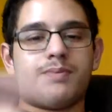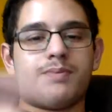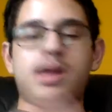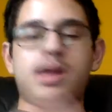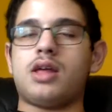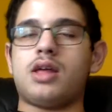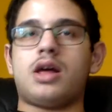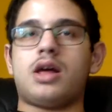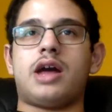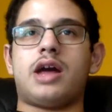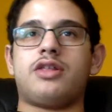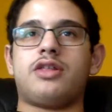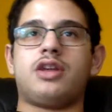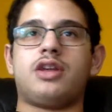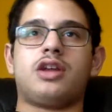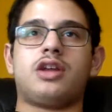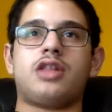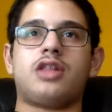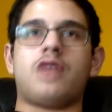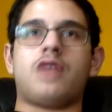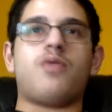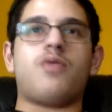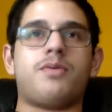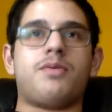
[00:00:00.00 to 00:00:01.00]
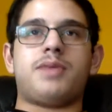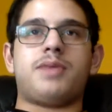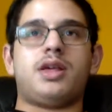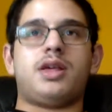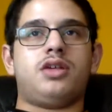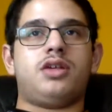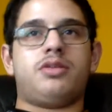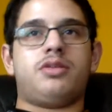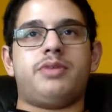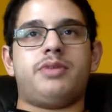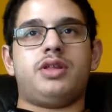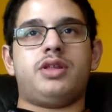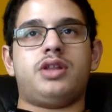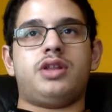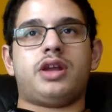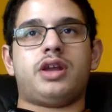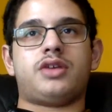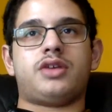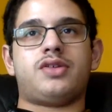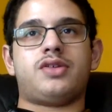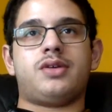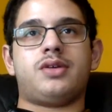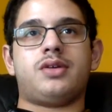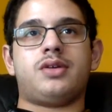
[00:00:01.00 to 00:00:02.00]
Bayley to be the
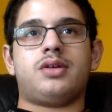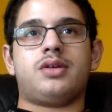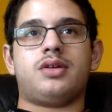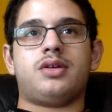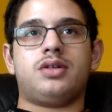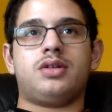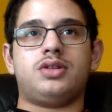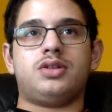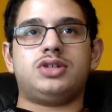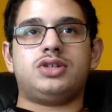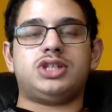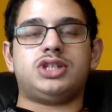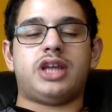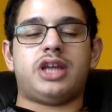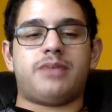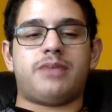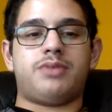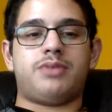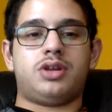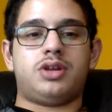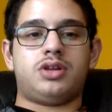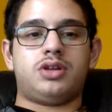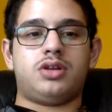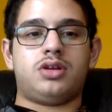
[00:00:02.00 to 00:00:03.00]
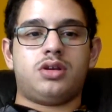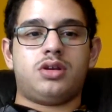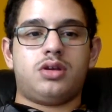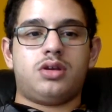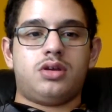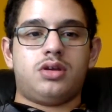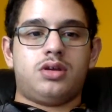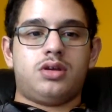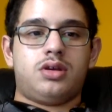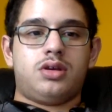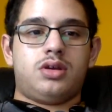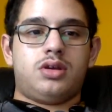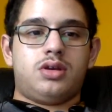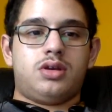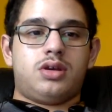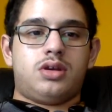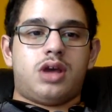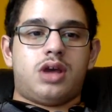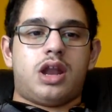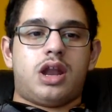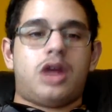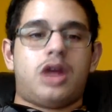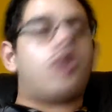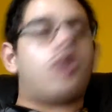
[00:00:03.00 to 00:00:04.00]
next champion,
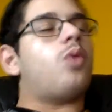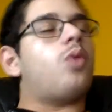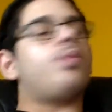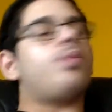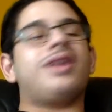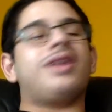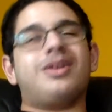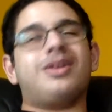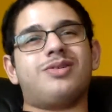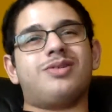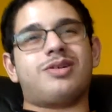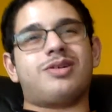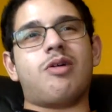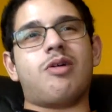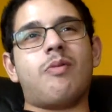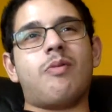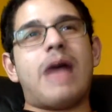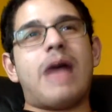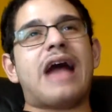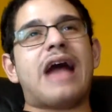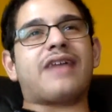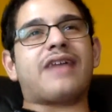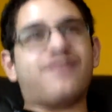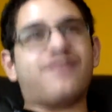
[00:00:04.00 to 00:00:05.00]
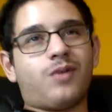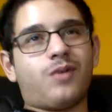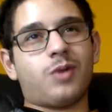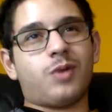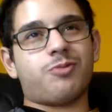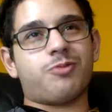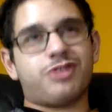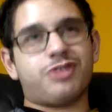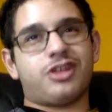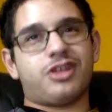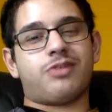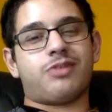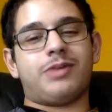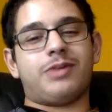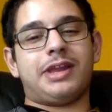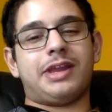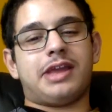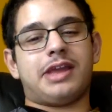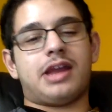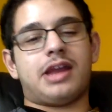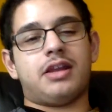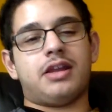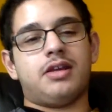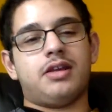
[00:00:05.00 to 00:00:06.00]
and I hope they don't go back and forth with this one
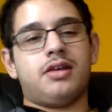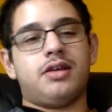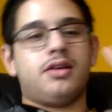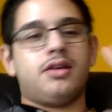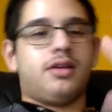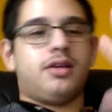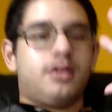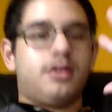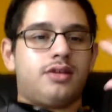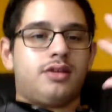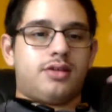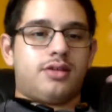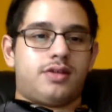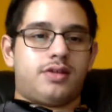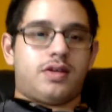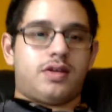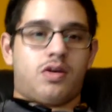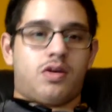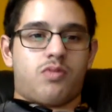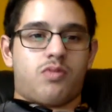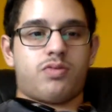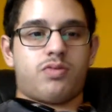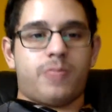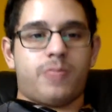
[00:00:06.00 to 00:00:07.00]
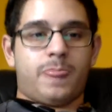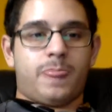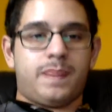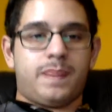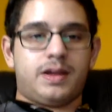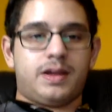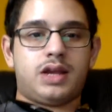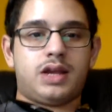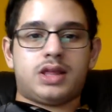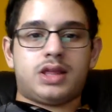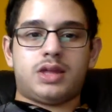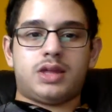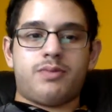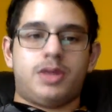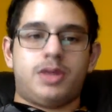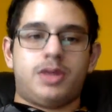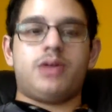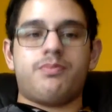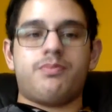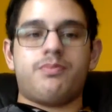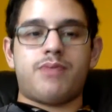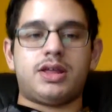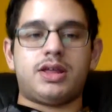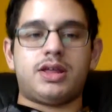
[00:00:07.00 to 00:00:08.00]
again. So it's gonna
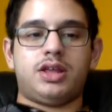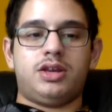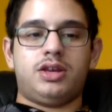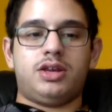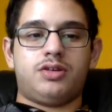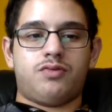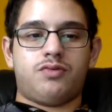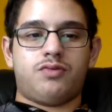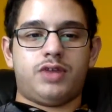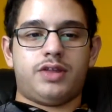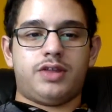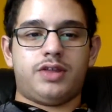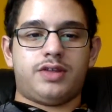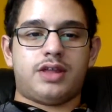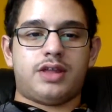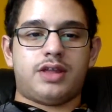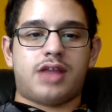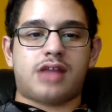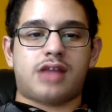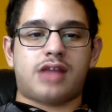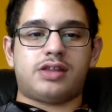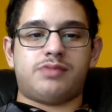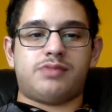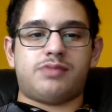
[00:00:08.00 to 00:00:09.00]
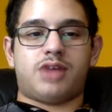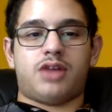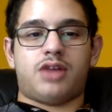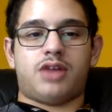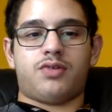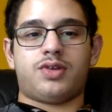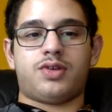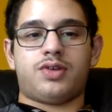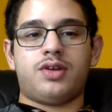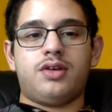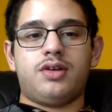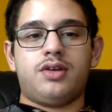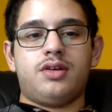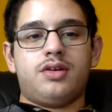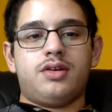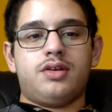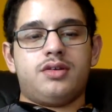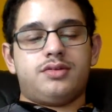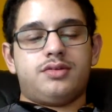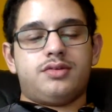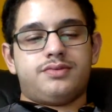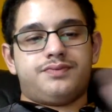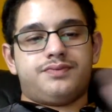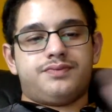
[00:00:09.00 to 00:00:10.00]
be Bayley wins the tag team titles.
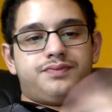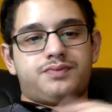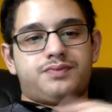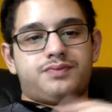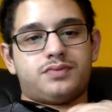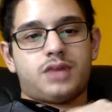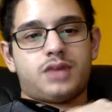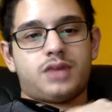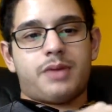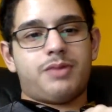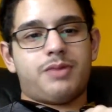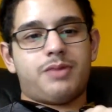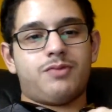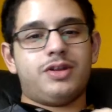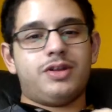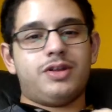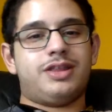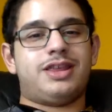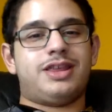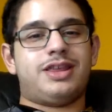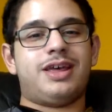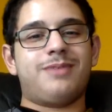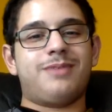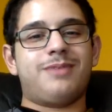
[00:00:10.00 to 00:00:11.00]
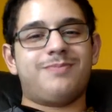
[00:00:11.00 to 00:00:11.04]
I mean, wins.